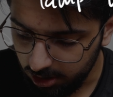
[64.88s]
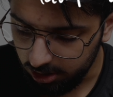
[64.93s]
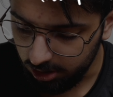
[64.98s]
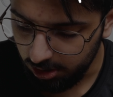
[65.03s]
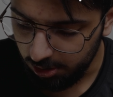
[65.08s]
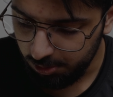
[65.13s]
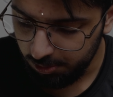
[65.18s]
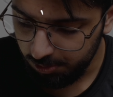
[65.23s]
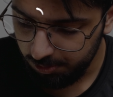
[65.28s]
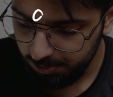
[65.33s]

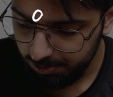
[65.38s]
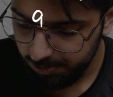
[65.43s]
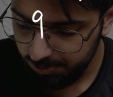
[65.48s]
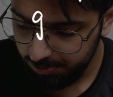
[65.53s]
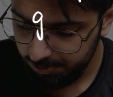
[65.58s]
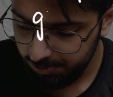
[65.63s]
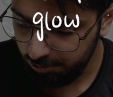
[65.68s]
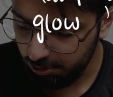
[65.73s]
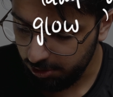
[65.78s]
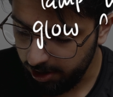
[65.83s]
glow
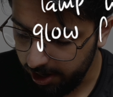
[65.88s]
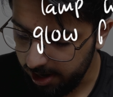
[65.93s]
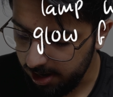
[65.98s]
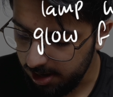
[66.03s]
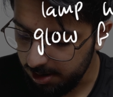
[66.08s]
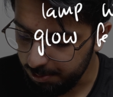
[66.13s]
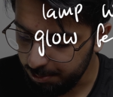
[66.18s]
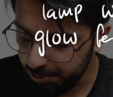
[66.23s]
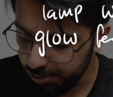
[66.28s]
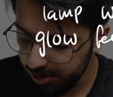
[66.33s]
for
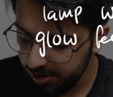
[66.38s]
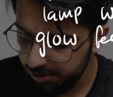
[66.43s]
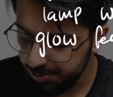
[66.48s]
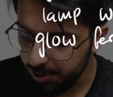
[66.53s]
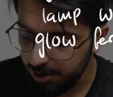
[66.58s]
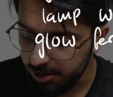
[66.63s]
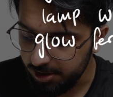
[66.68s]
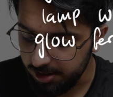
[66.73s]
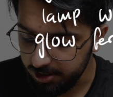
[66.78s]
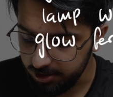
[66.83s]
a brief
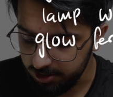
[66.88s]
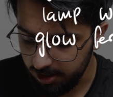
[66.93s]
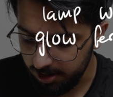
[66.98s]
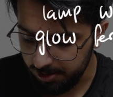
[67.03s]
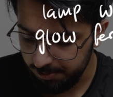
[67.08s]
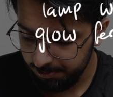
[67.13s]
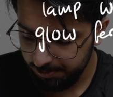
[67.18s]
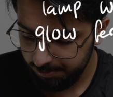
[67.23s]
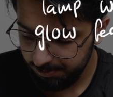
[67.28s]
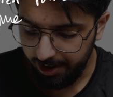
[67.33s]
period of
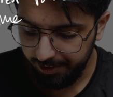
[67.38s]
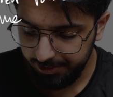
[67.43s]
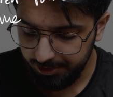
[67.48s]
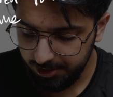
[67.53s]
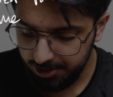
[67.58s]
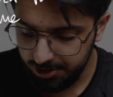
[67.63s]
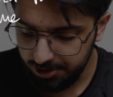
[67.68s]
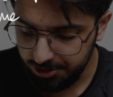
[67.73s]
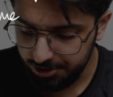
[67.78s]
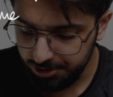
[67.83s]
time, and
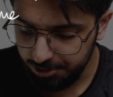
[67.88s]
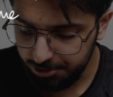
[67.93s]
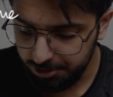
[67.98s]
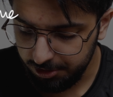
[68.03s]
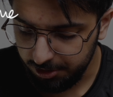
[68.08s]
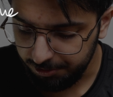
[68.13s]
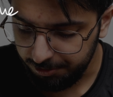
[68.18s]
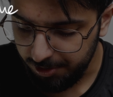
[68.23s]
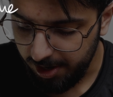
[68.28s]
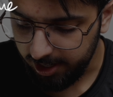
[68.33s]
this is due
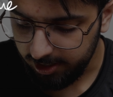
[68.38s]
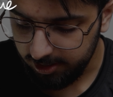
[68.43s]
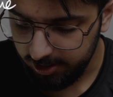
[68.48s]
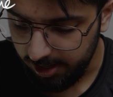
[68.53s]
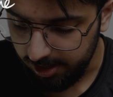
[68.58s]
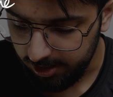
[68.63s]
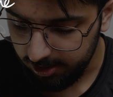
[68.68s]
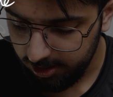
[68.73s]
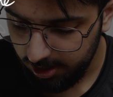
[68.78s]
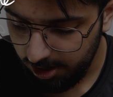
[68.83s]
to the fact
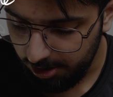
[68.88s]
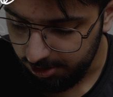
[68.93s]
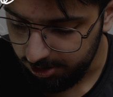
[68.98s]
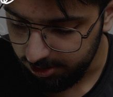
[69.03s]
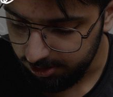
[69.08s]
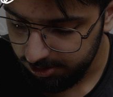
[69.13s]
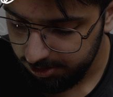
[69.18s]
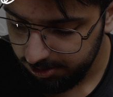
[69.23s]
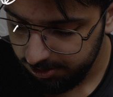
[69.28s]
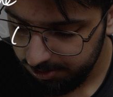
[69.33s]
that
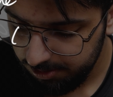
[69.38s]
current